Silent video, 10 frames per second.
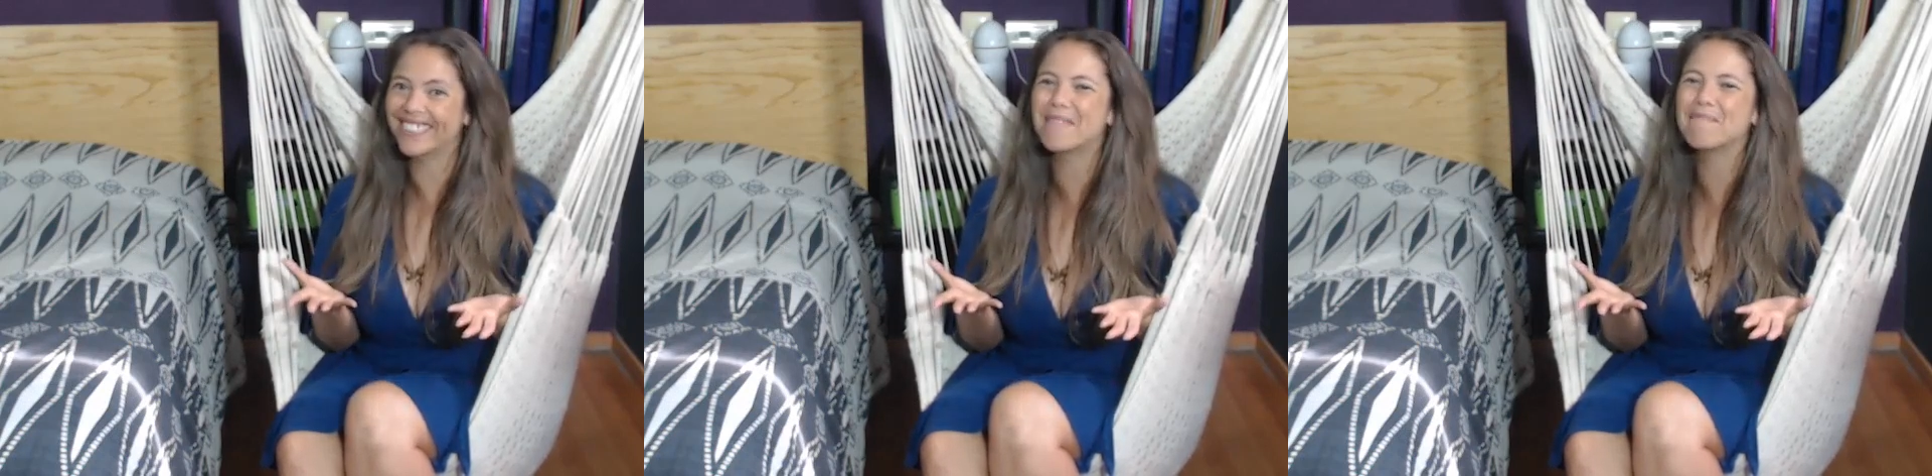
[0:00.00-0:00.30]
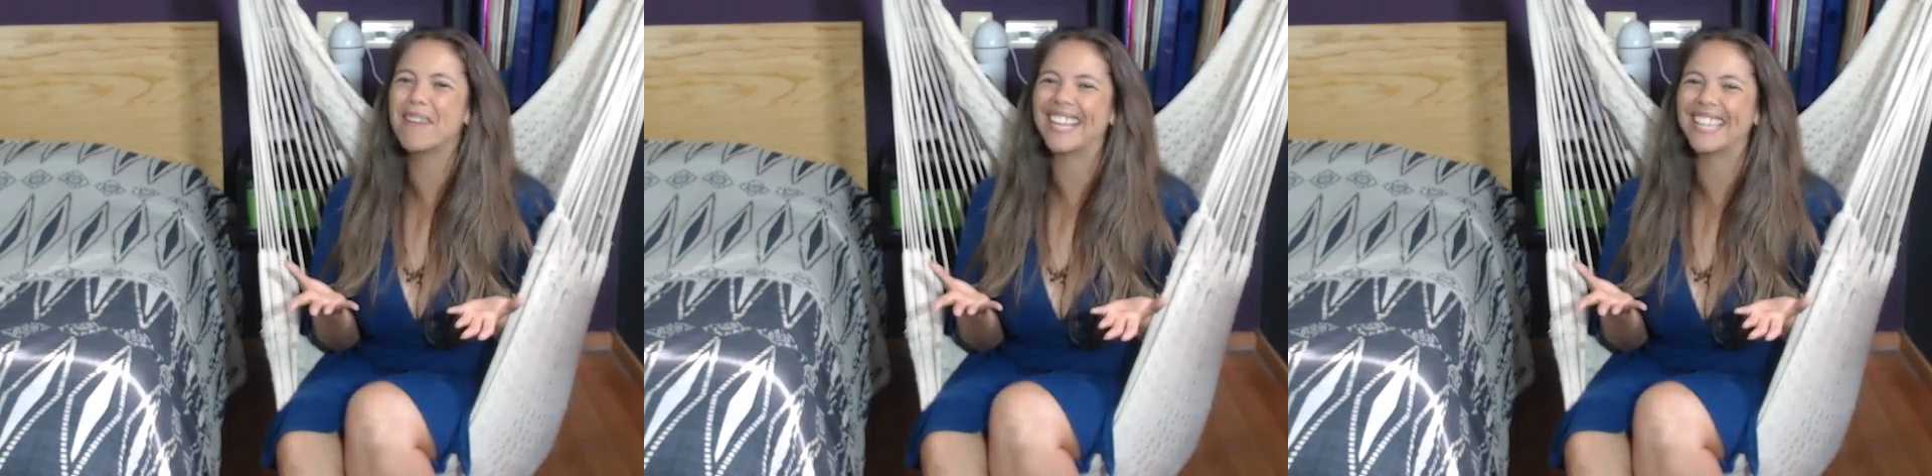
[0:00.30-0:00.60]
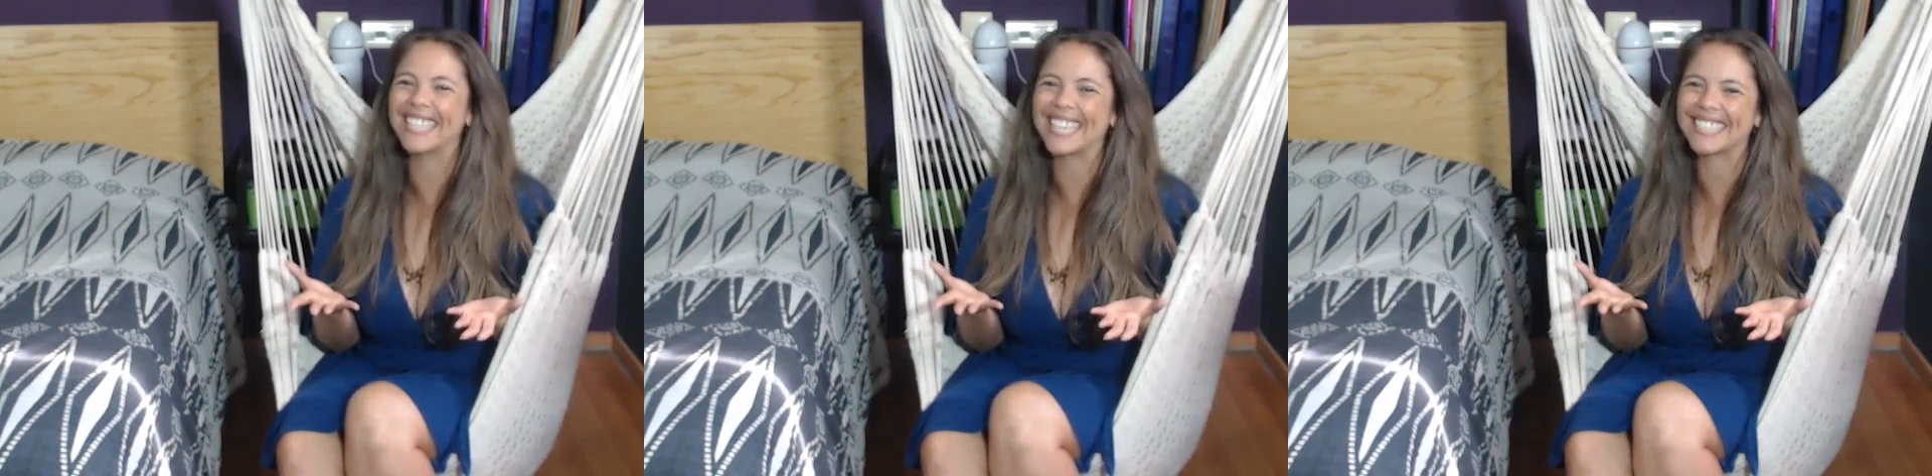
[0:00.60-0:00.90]
the
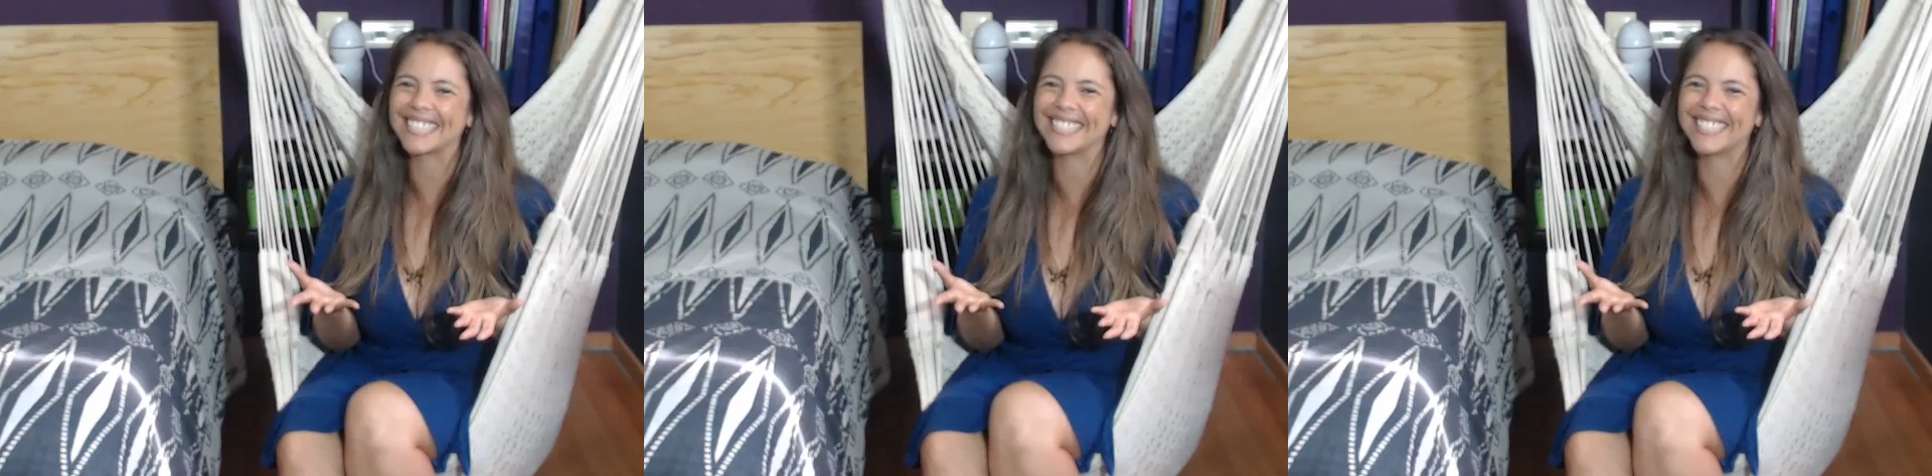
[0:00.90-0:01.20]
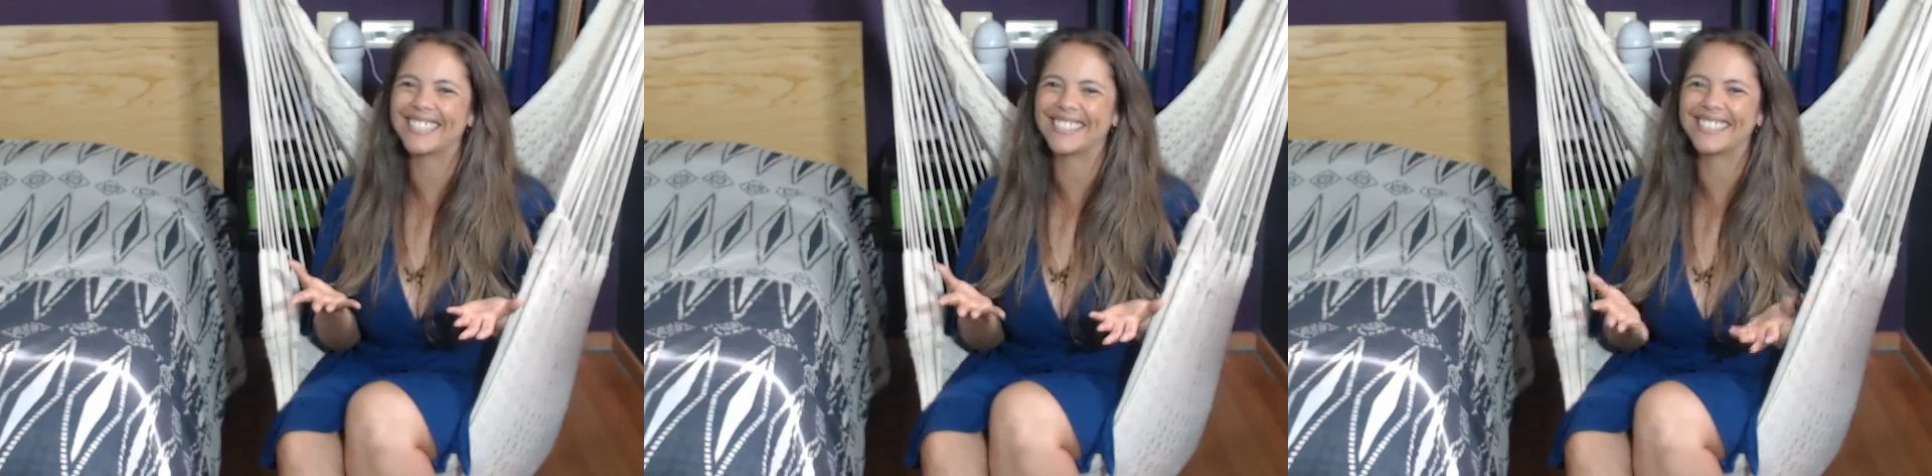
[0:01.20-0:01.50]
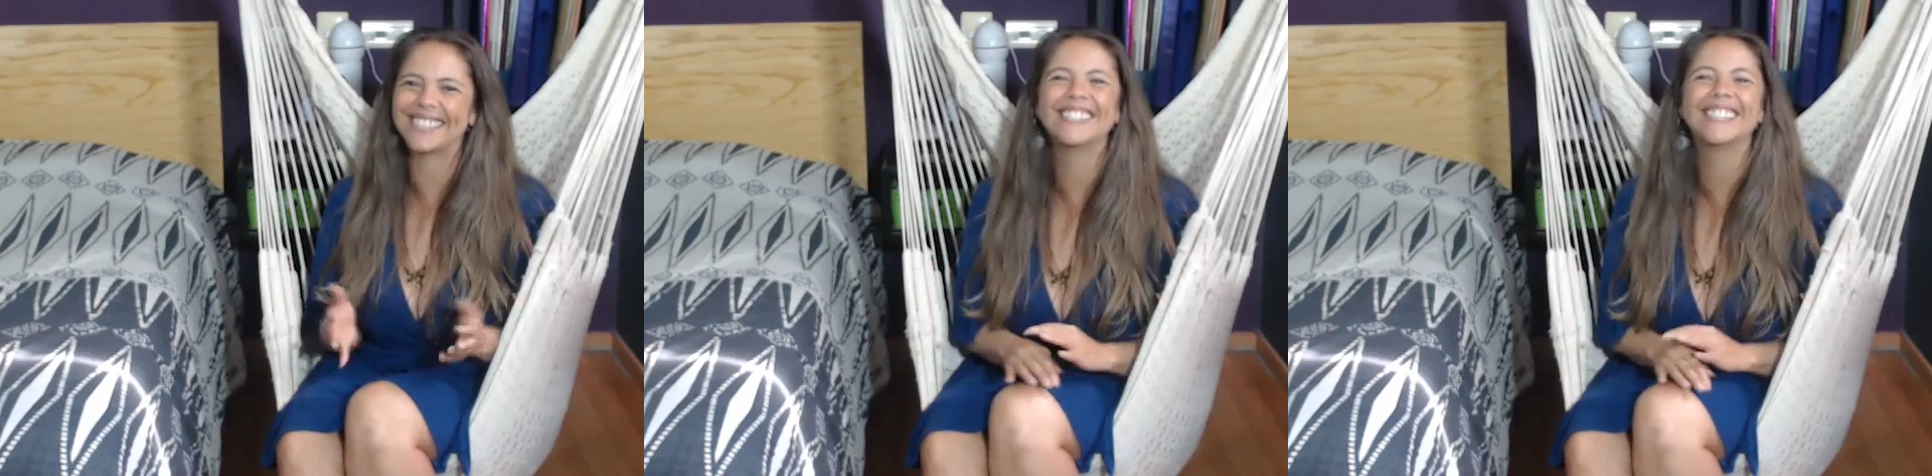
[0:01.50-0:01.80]
Mayan
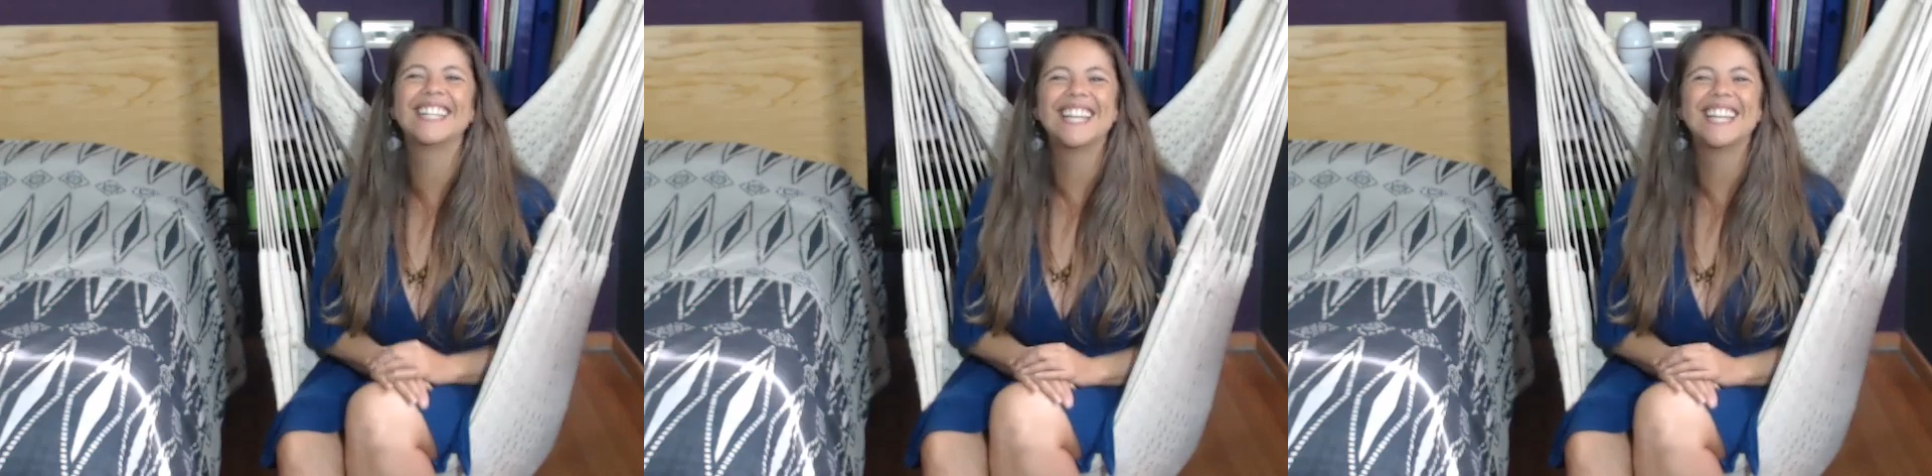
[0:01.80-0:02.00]
calendar.